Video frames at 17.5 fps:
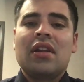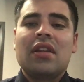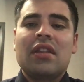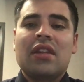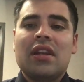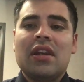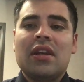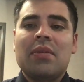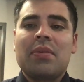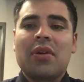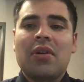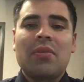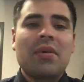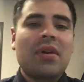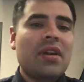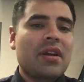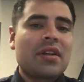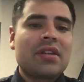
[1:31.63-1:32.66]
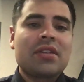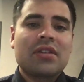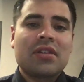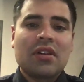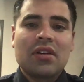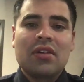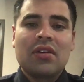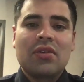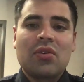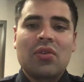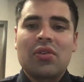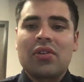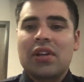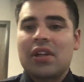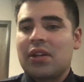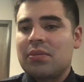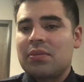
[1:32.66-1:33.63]
the paramedics or
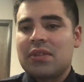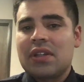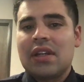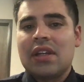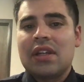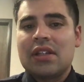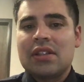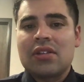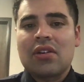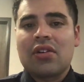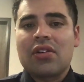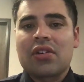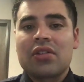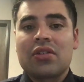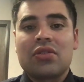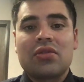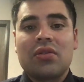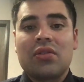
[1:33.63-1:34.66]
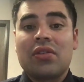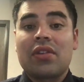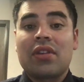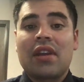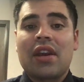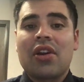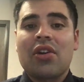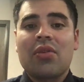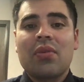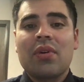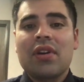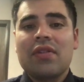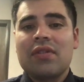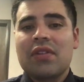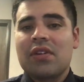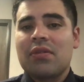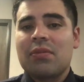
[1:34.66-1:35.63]
EMTs are controlling the airway
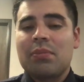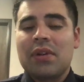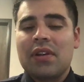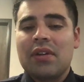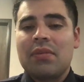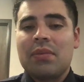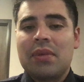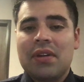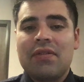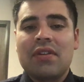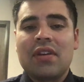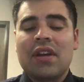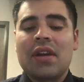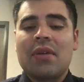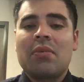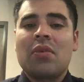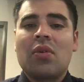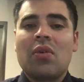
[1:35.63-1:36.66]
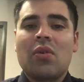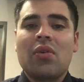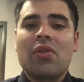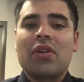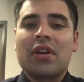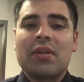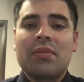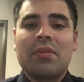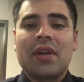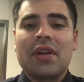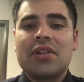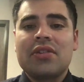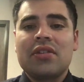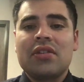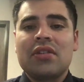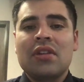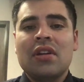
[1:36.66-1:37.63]
via BVM or
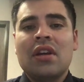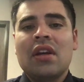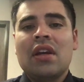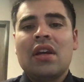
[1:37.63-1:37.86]
intubation,